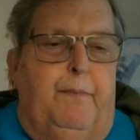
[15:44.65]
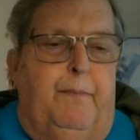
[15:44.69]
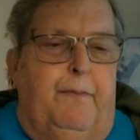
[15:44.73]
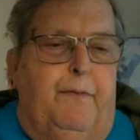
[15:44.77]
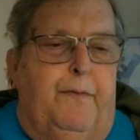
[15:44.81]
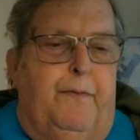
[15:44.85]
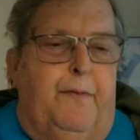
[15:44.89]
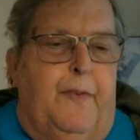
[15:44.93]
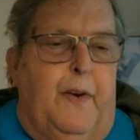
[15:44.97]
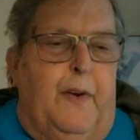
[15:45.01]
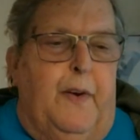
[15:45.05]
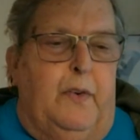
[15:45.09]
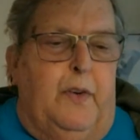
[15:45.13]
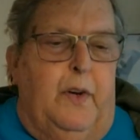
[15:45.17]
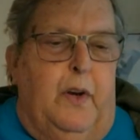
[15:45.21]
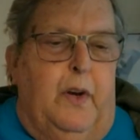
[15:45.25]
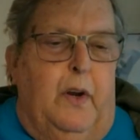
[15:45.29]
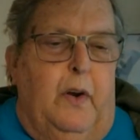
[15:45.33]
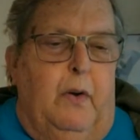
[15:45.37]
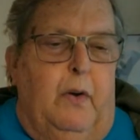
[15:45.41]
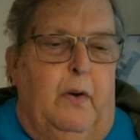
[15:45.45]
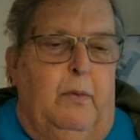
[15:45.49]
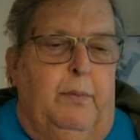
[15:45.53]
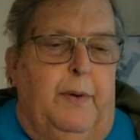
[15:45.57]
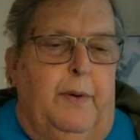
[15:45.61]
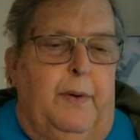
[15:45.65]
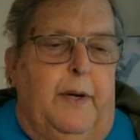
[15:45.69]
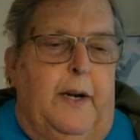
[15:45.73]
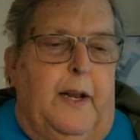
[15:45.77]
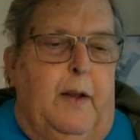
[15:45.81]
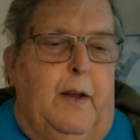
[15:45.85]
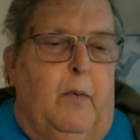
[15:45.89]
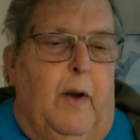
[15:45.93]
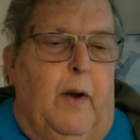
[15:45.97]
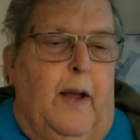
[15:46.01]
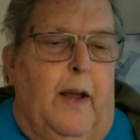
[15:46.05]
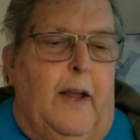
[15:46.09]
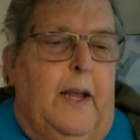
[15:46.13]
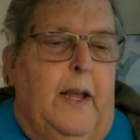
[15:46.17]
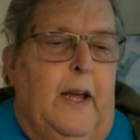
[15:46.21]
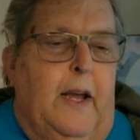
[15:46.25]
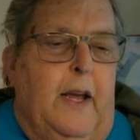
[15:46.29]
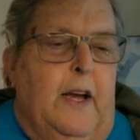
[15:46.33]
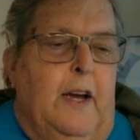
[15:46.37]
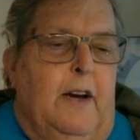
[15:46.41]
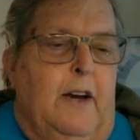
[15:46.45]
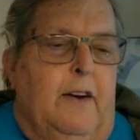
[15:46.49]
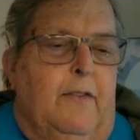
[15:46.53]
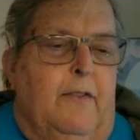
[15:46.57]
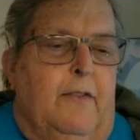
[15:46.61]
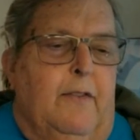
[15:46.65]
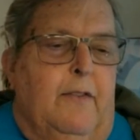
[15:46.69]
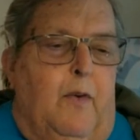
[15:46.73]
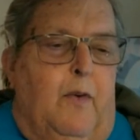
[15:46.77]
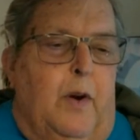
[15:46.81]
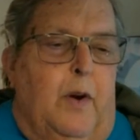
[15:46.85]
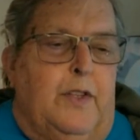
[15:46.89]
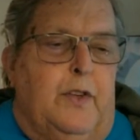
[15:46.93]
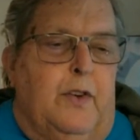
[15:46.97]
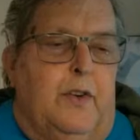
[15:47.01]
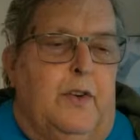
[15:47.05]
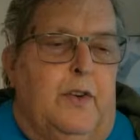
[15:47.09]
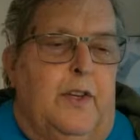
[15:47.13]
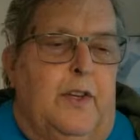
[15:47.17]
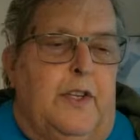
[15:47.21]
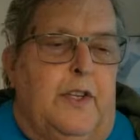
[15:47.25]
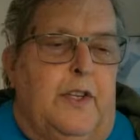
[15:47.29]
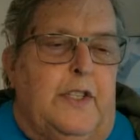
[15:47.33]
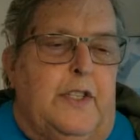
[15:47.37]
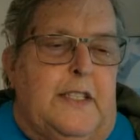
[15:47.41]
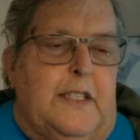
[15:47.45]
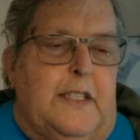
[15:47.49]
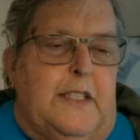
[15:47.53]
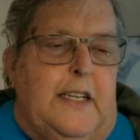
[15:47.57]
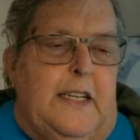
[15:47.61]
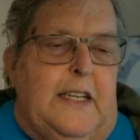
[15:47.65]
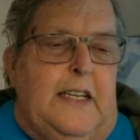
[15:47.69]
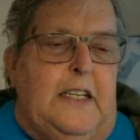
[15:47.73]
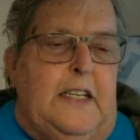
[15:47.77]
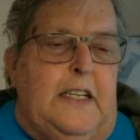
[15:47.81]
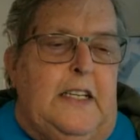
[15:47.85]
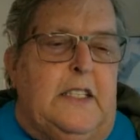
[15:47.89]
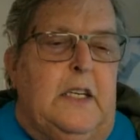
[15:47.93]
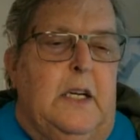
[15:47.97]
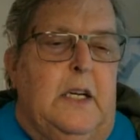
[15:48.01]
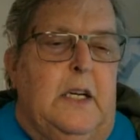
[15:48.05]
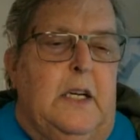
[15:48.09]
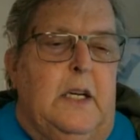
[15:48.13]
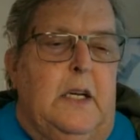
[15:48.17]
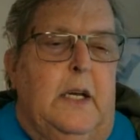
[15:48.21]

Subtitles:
photo, but anyway, Voyager of the Seas